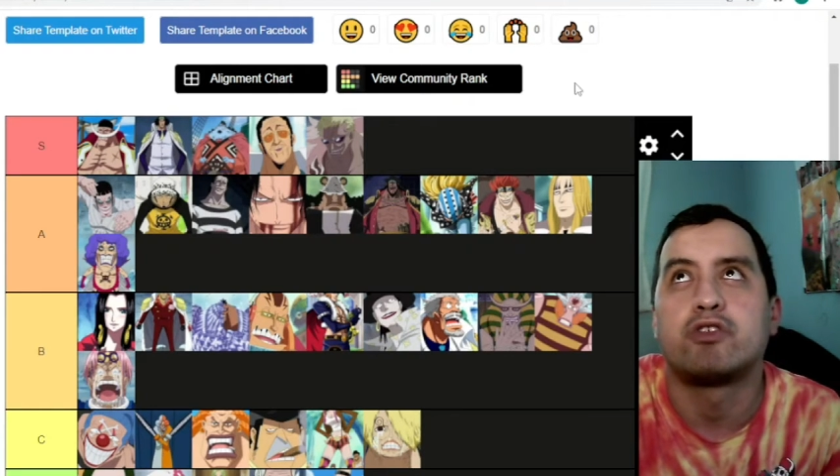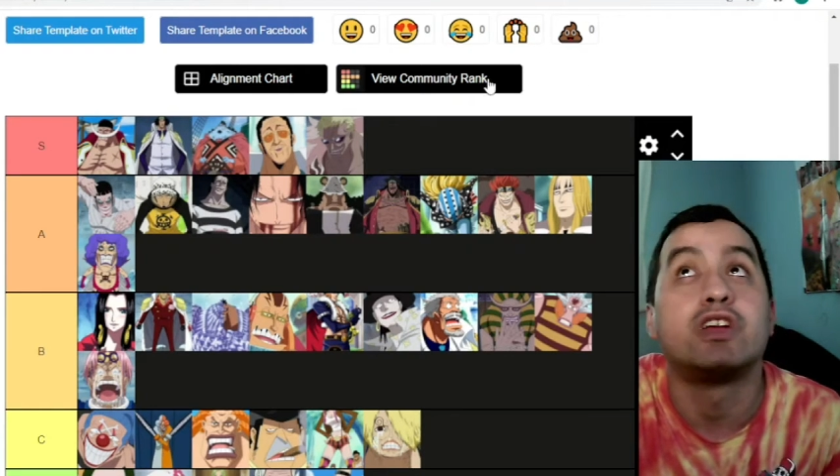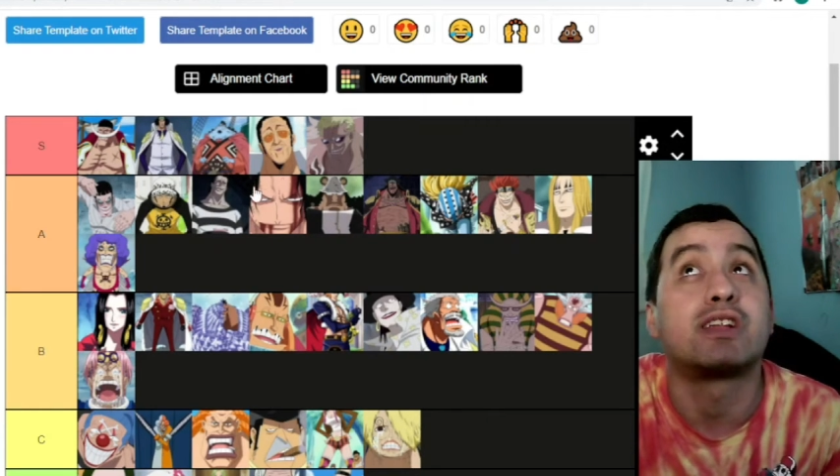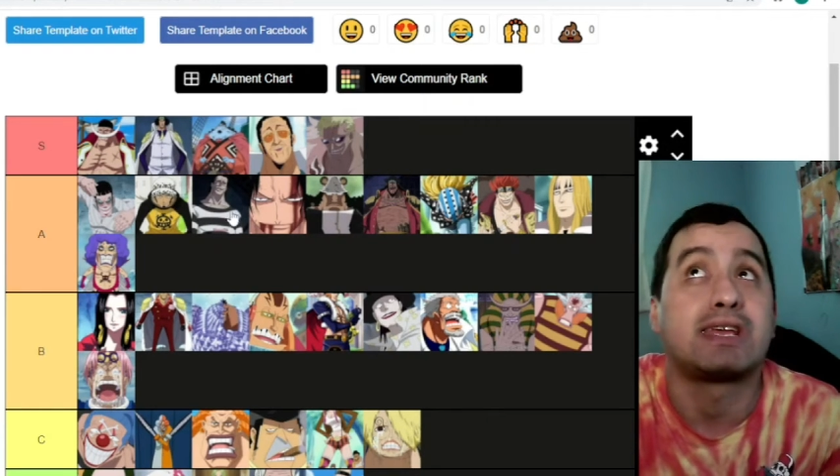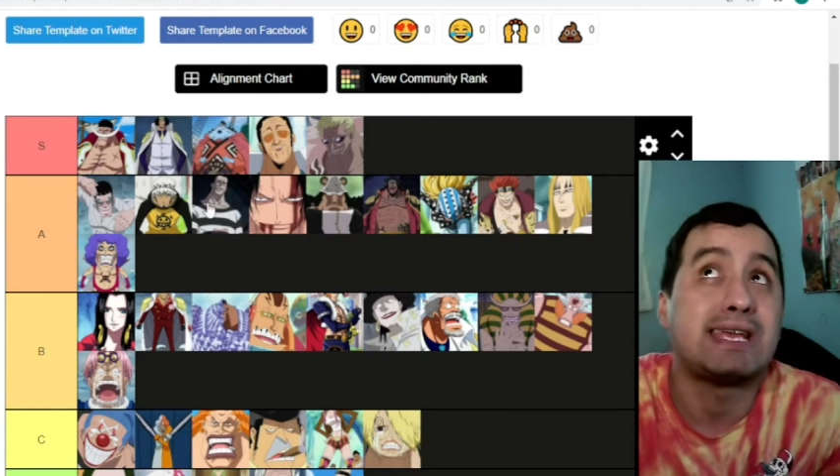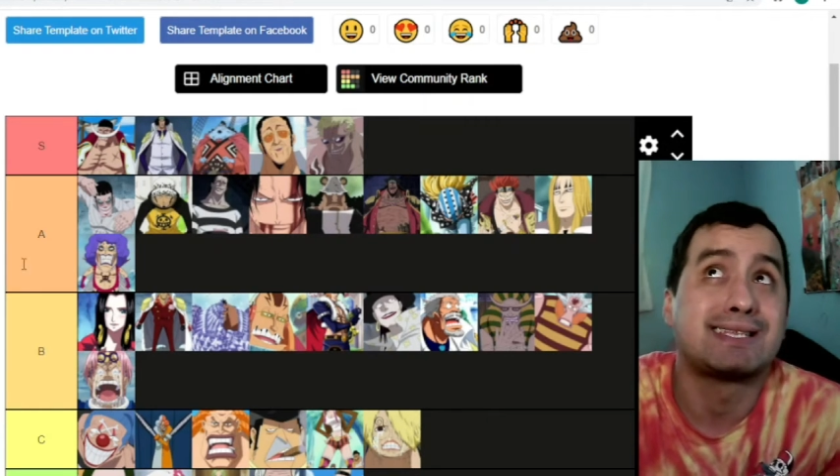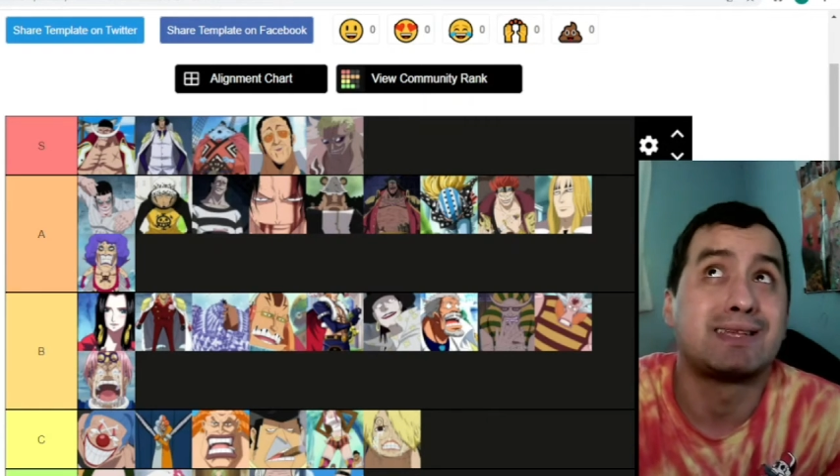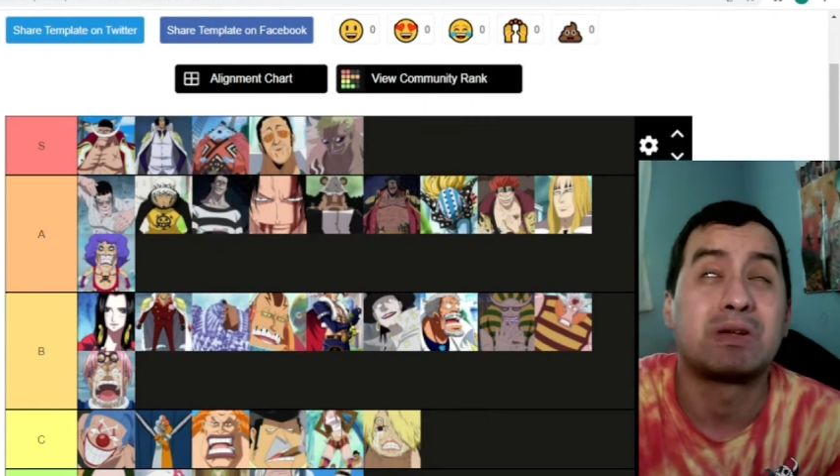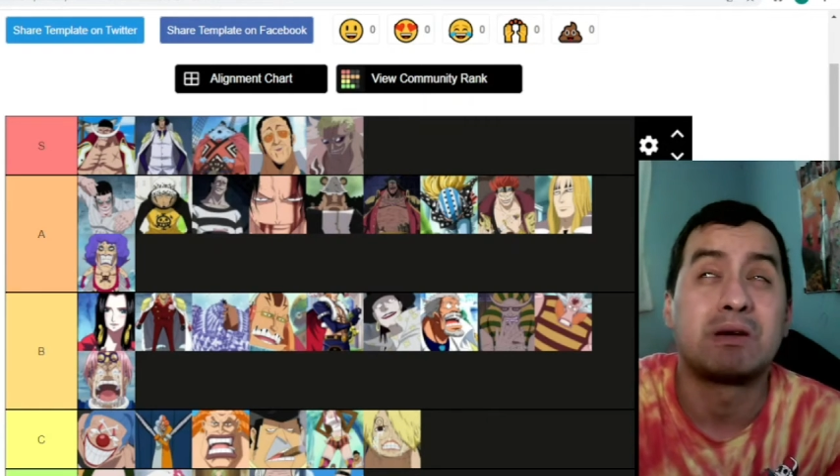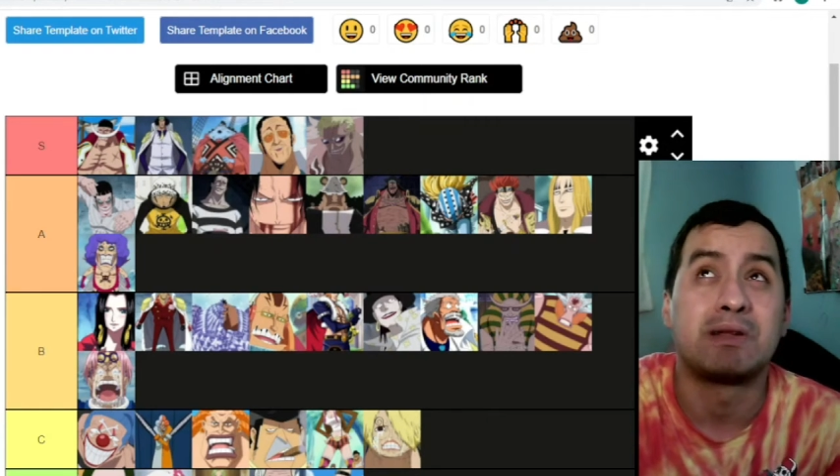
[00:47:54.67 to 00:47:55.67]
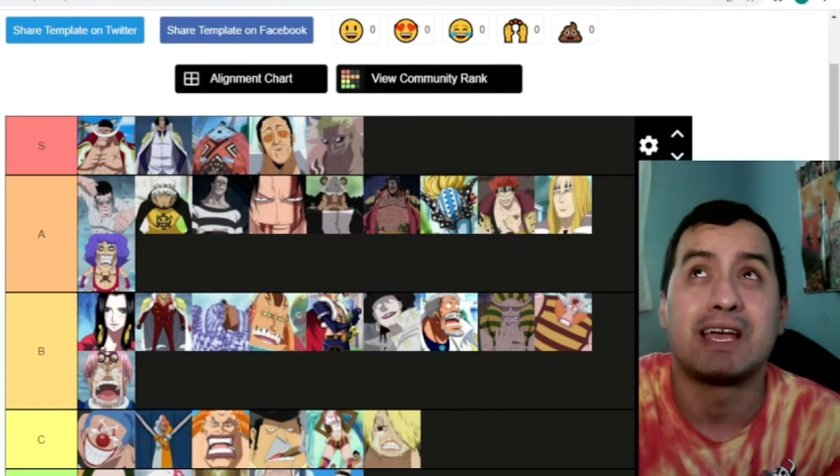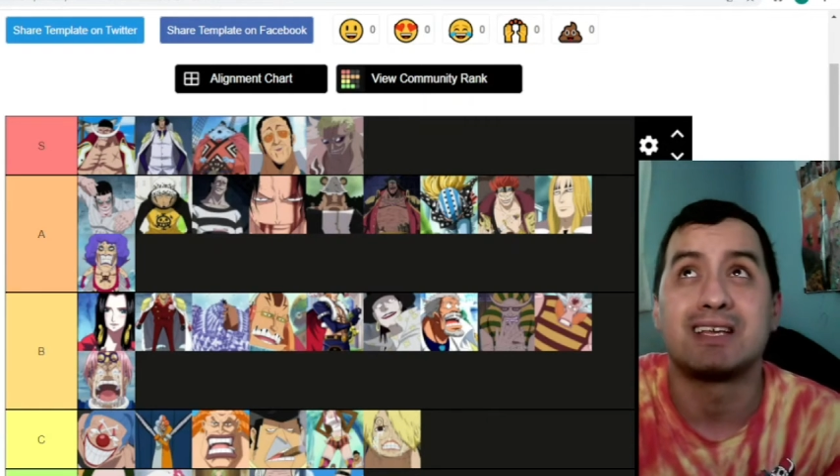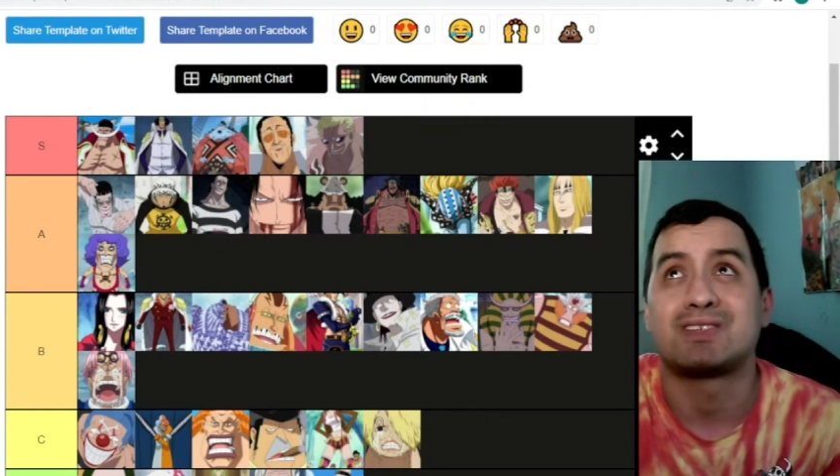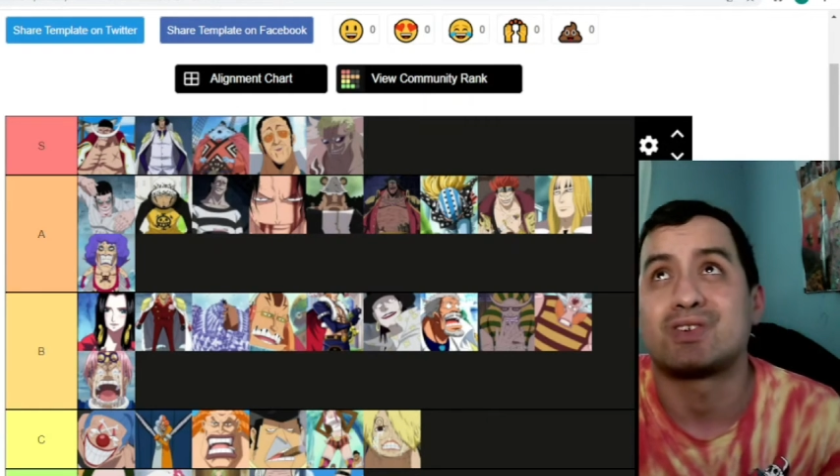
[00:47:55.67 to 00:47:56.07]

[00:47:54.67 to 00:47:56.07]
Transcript: he could easily become an S tier